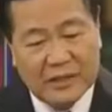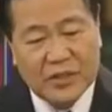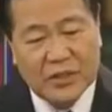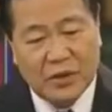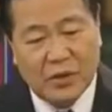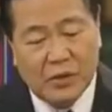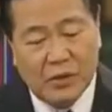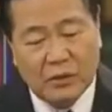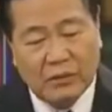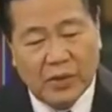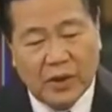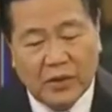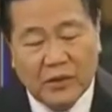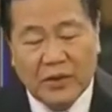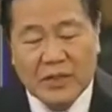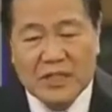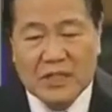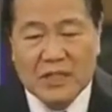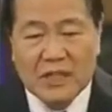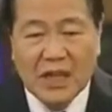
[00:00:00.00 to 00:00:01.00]
shoal,
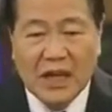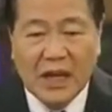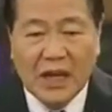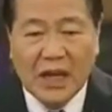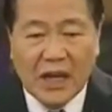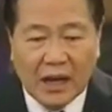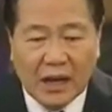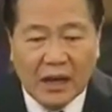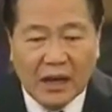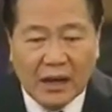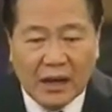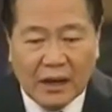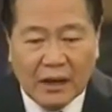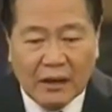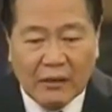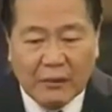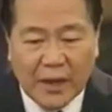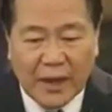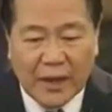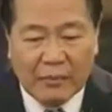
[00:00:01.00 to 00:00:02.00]
because
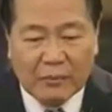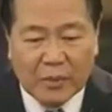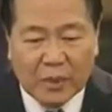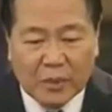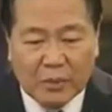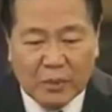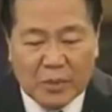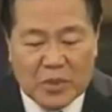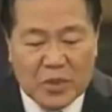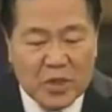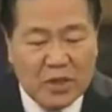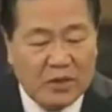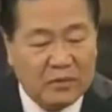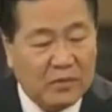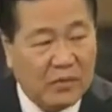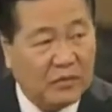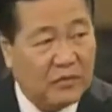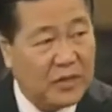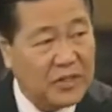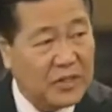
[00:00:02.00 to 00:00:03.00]
we have to preserve
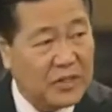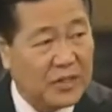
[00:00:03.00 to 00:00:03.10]
the fish